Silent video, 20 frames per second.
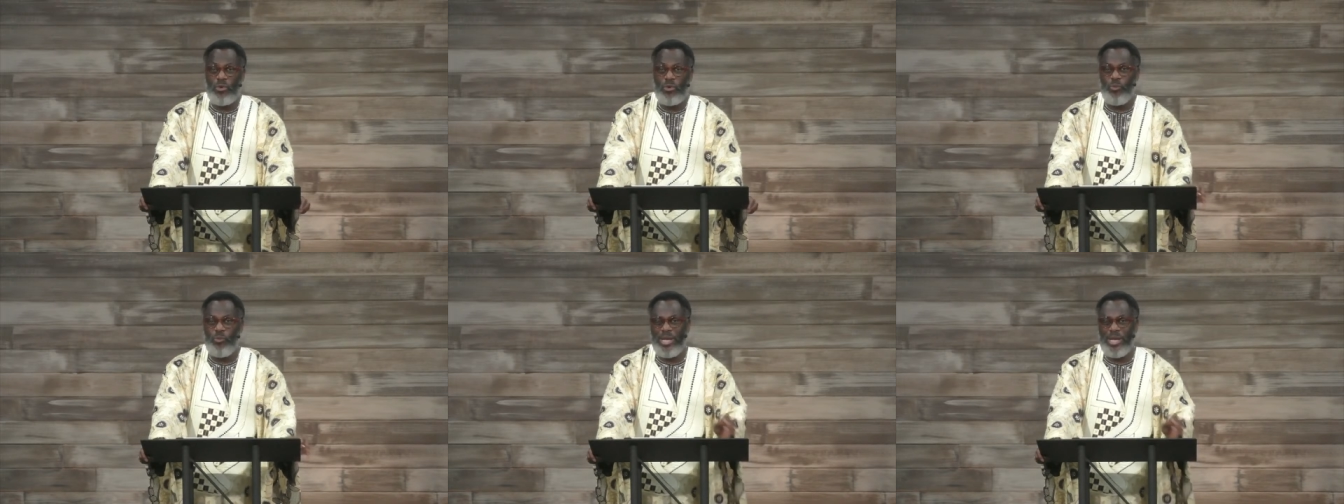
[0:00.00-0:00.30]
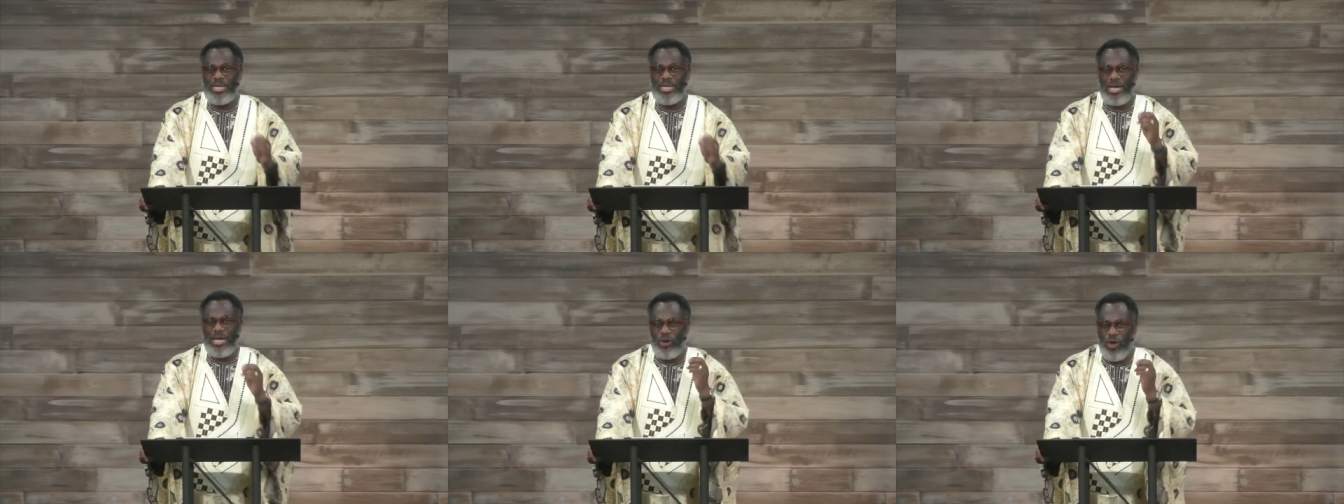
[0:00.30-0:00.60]
we
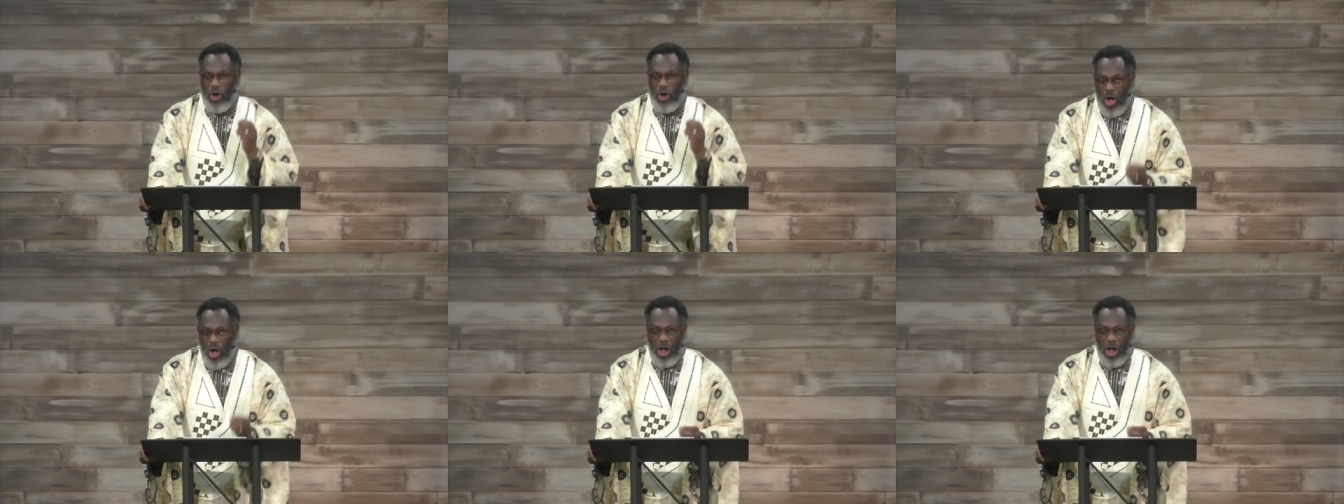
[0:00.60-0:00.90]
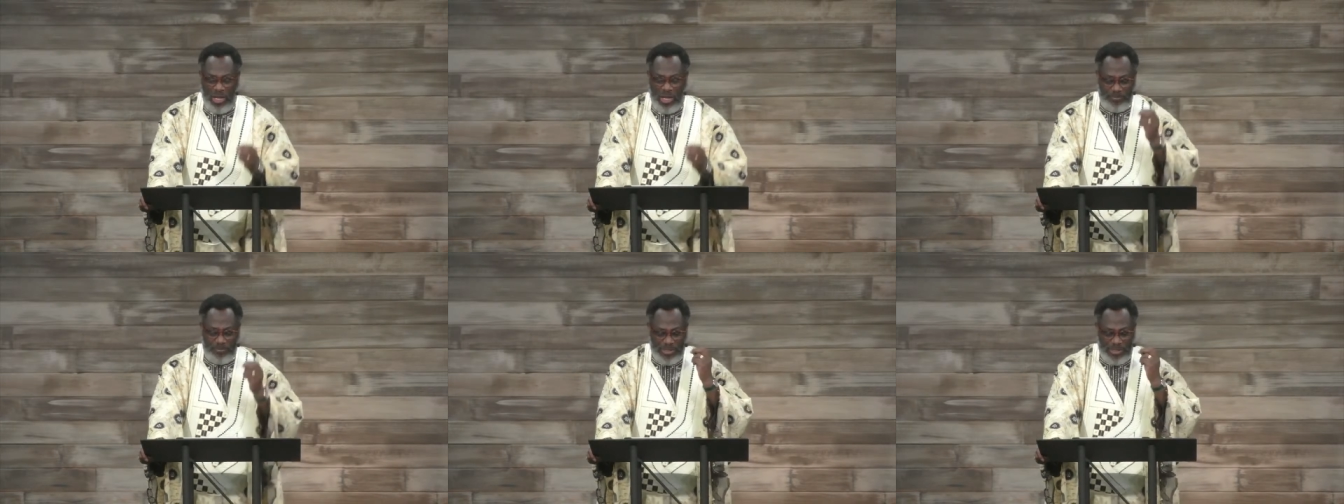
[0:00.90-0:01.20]
can
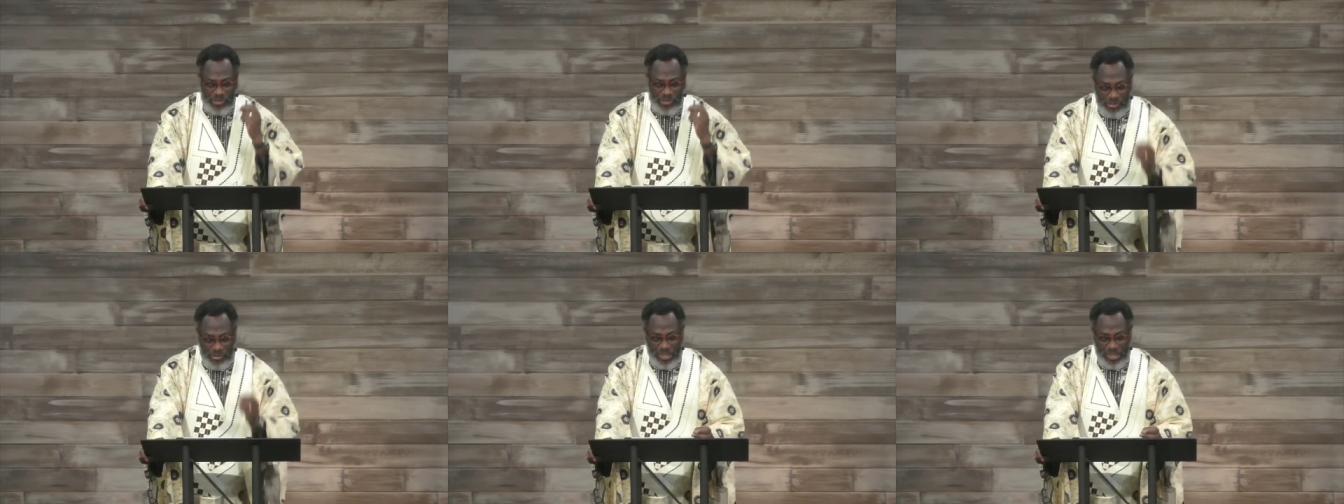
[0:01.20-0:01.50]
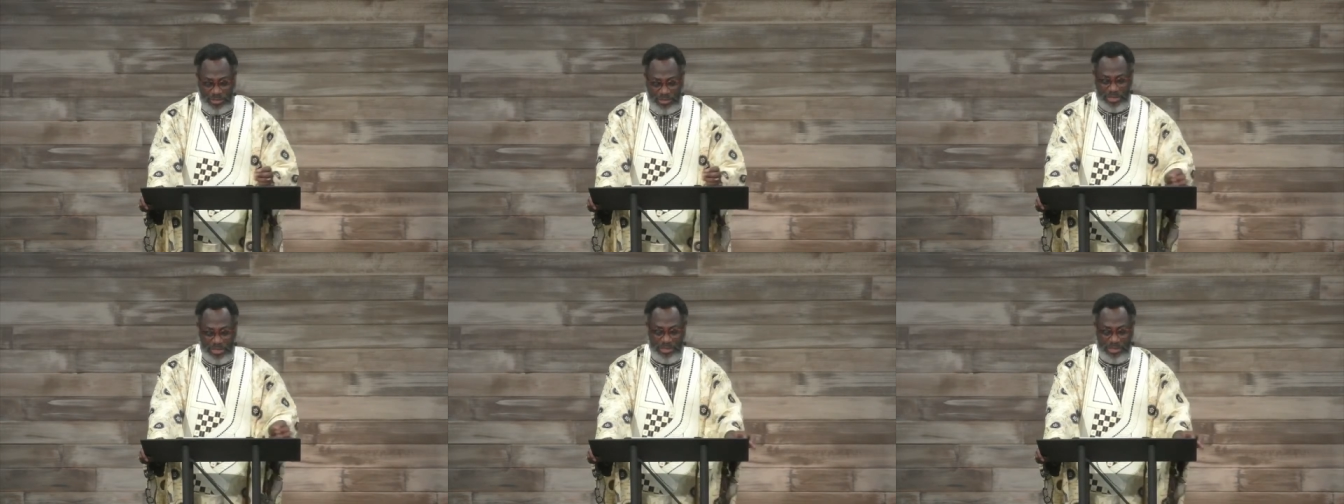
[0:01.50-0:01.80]
all be
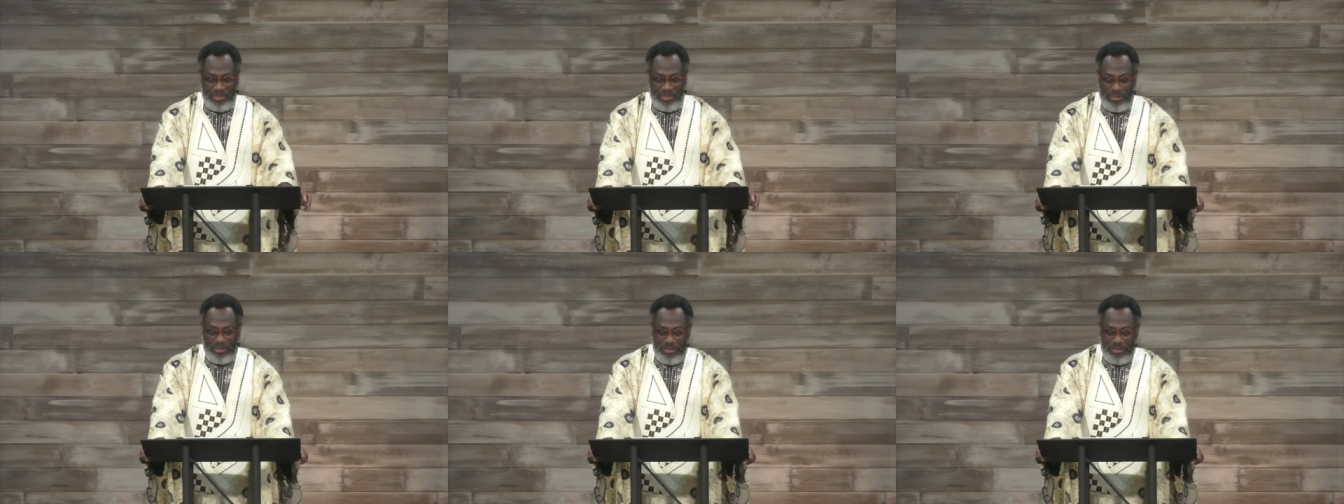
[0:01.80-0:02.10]
certain